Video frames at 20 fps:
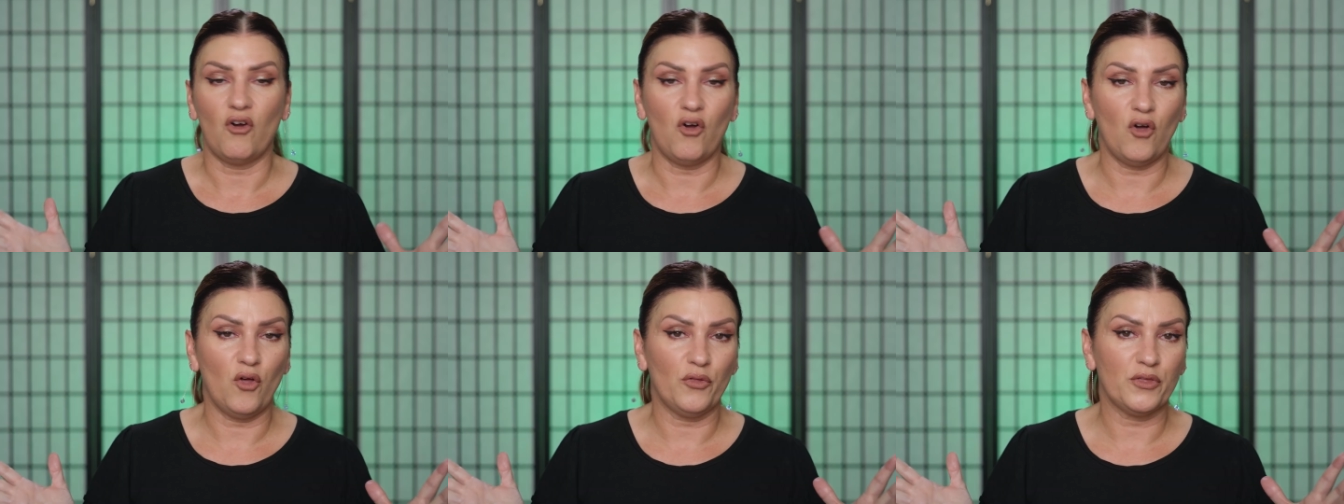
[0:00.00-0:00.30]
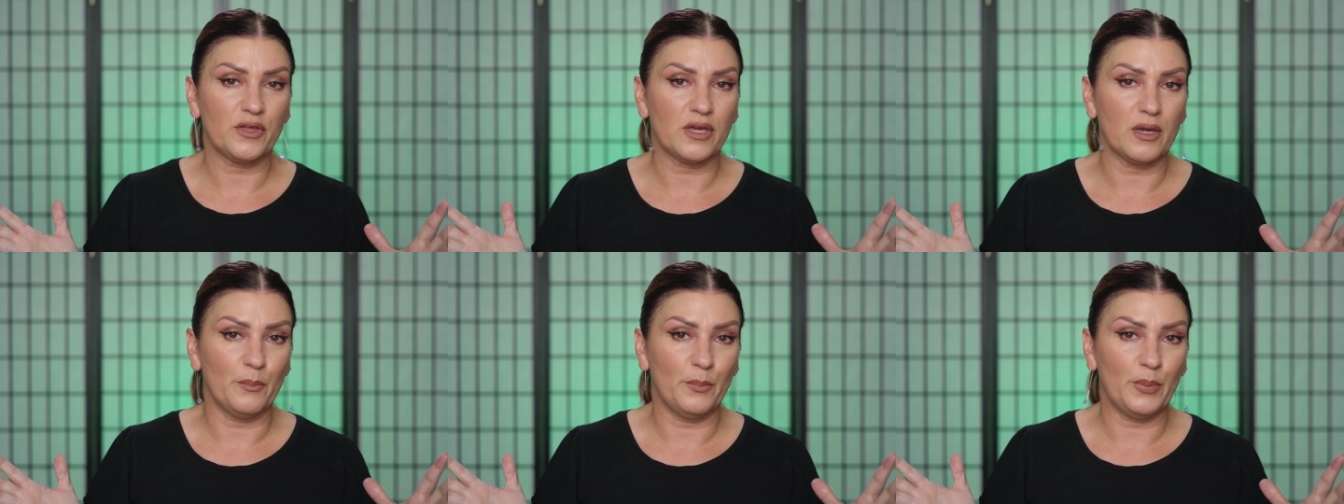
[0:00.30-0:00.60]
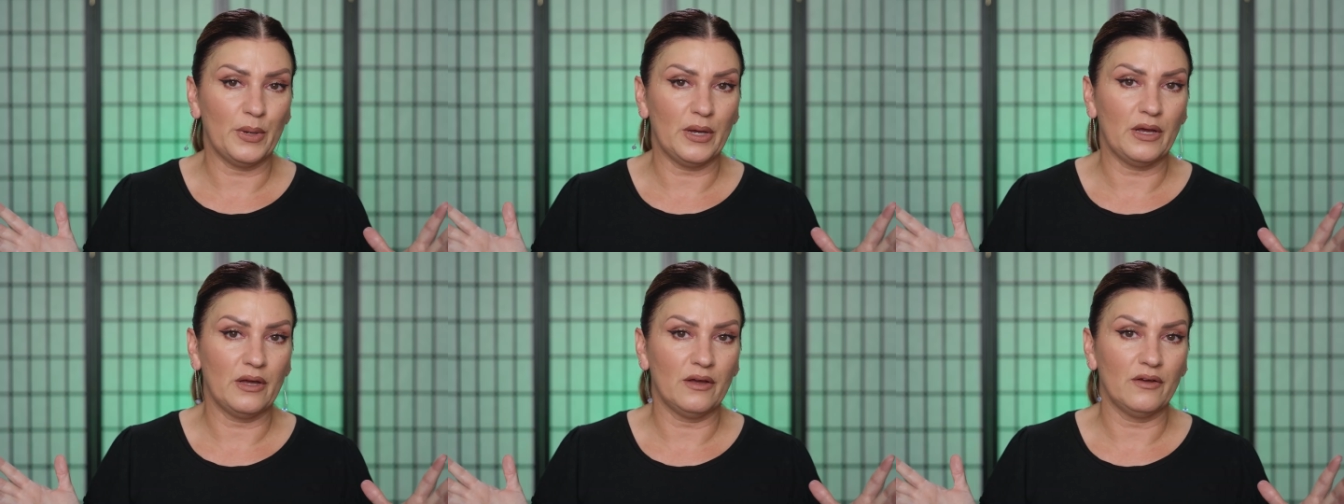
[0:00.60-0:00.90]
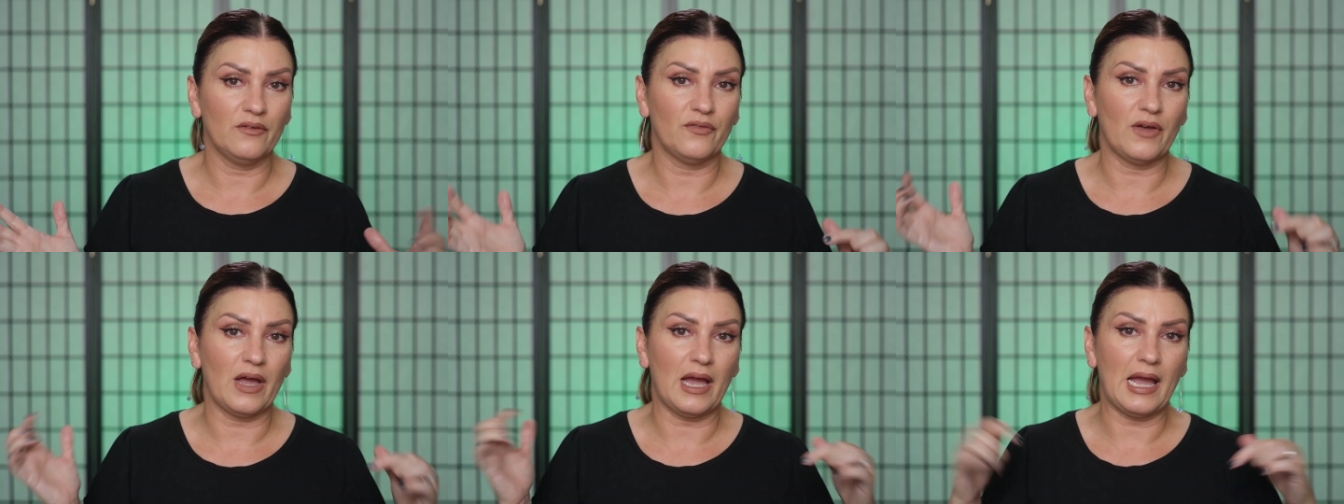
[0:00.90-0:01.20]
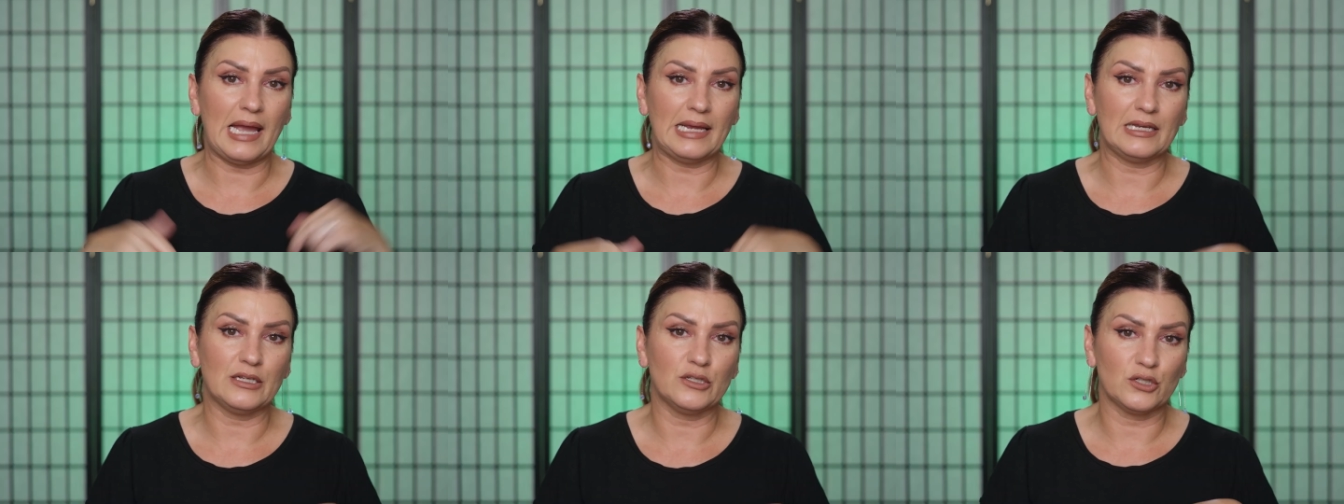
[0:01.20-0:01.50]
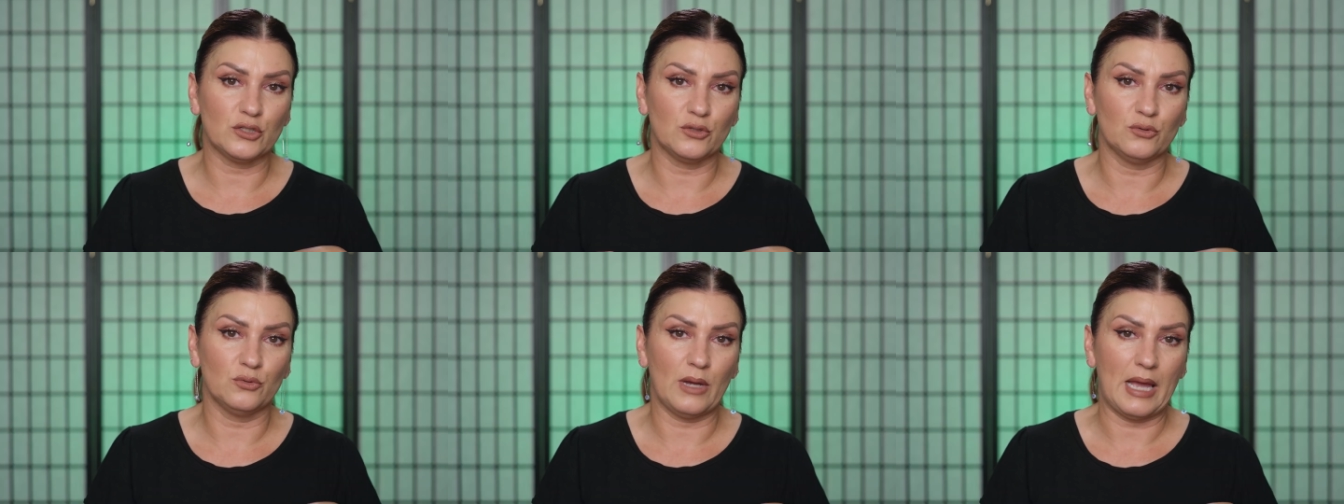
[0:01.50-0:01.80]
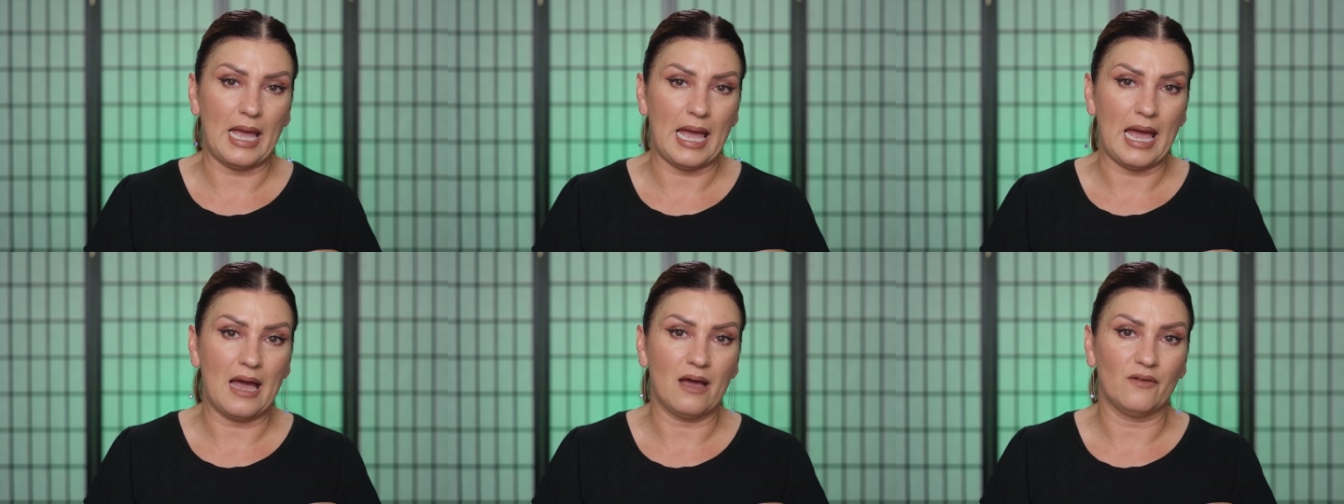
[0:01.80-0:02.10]
all the above, I do
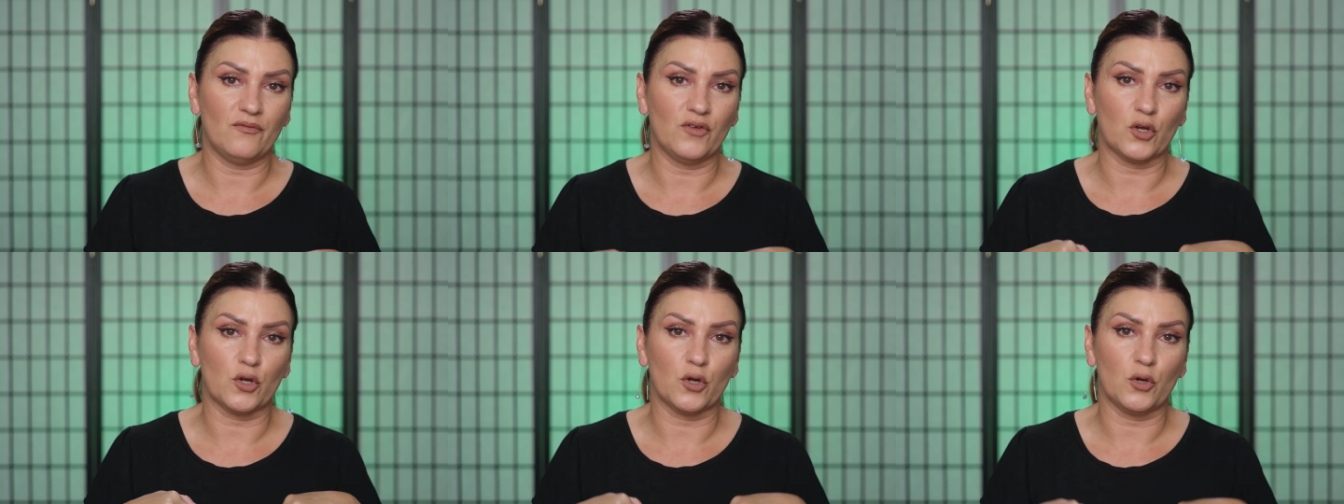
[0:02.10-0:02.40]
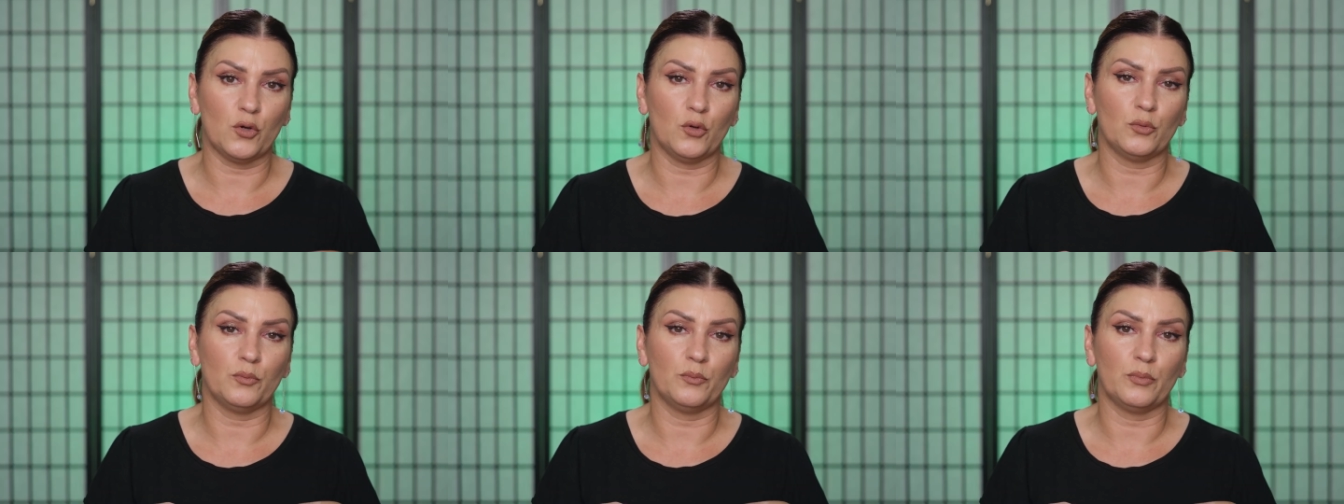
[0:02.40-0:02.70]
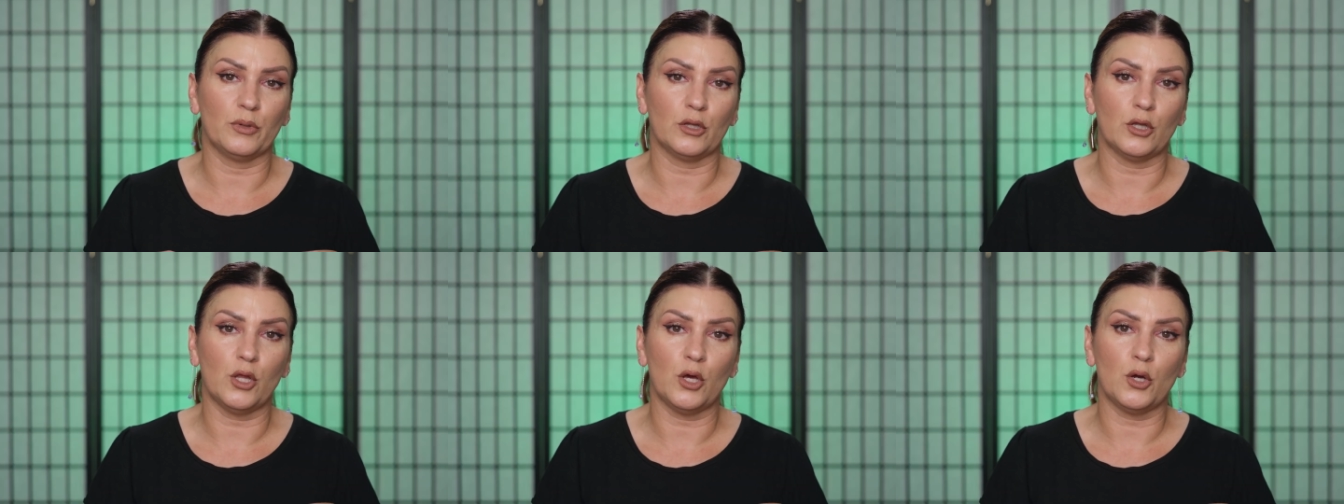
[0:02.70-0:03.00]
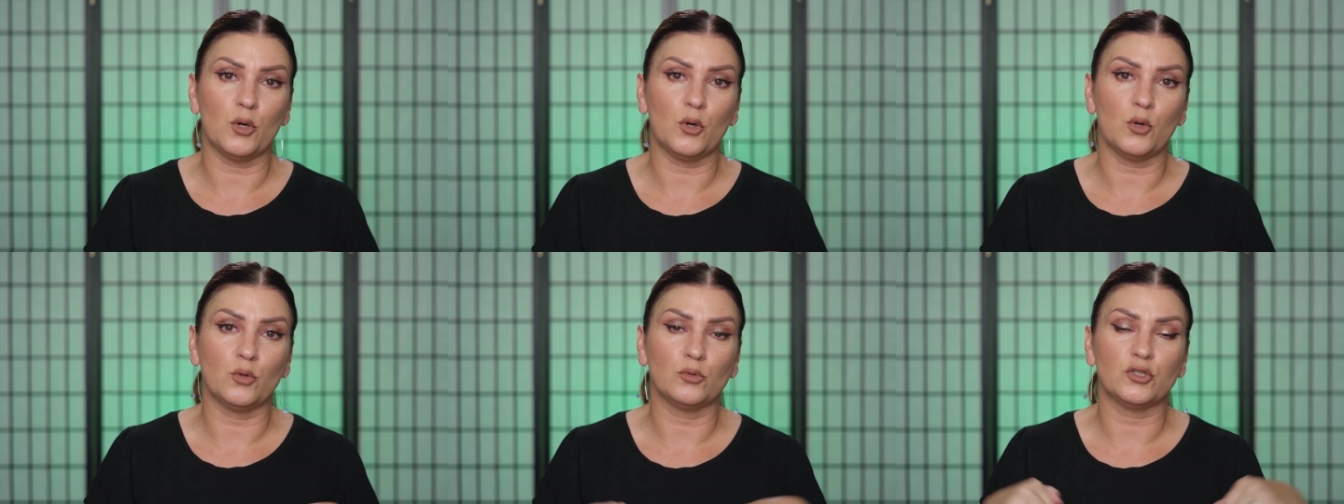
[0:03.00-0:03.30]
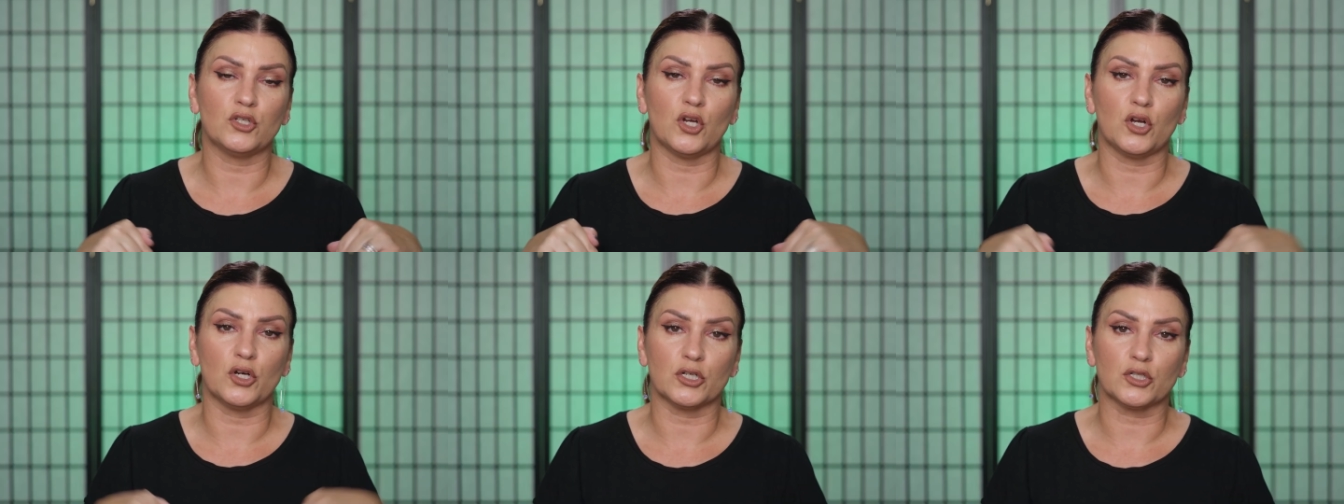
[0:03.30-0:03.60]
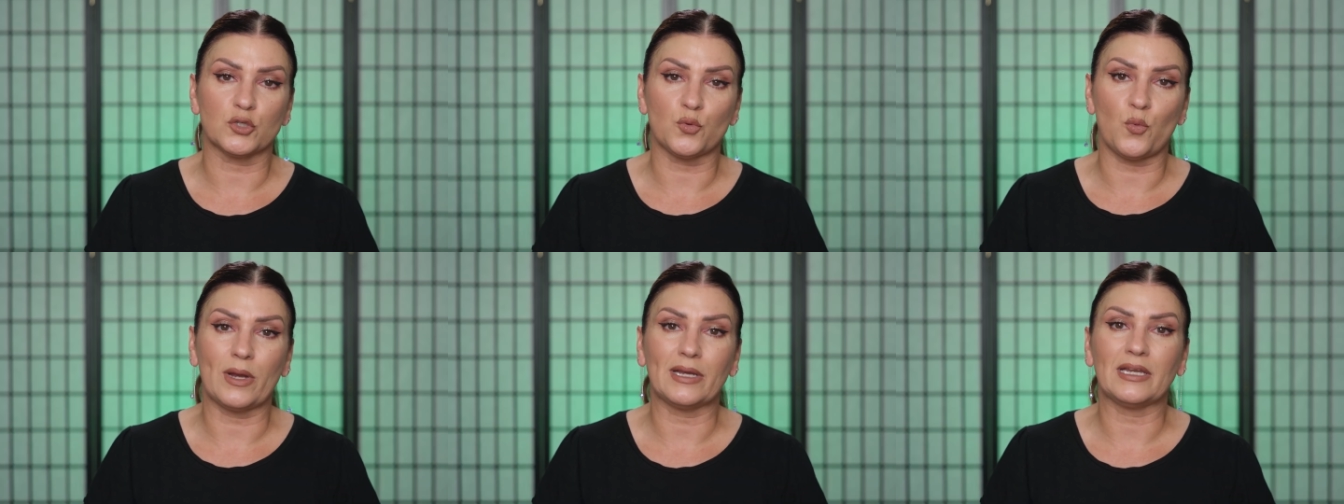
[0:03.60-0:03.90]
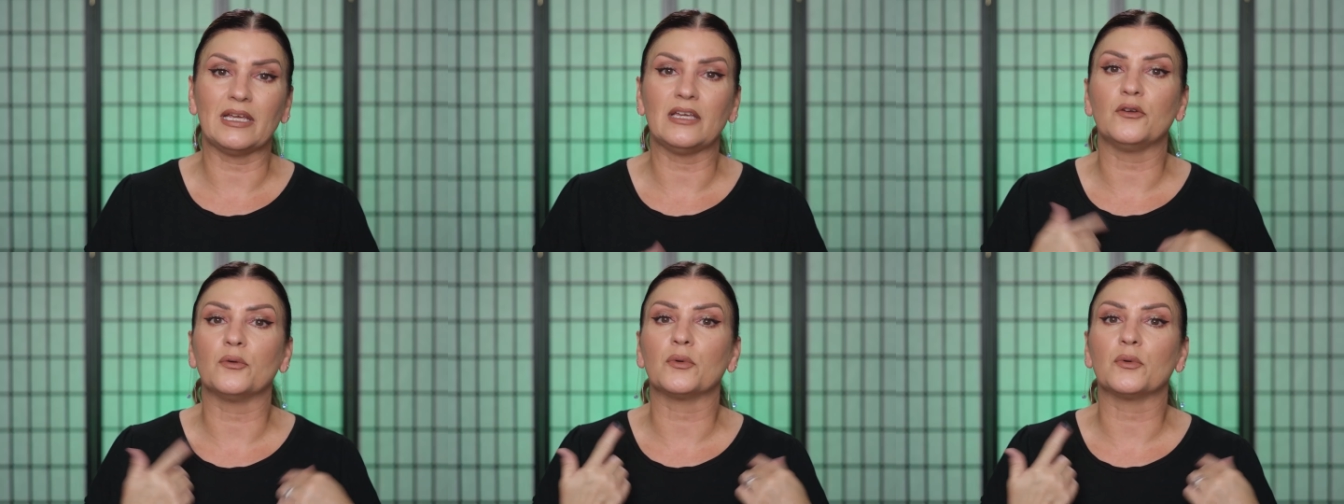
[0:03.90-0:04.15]
have a code below, DAR20.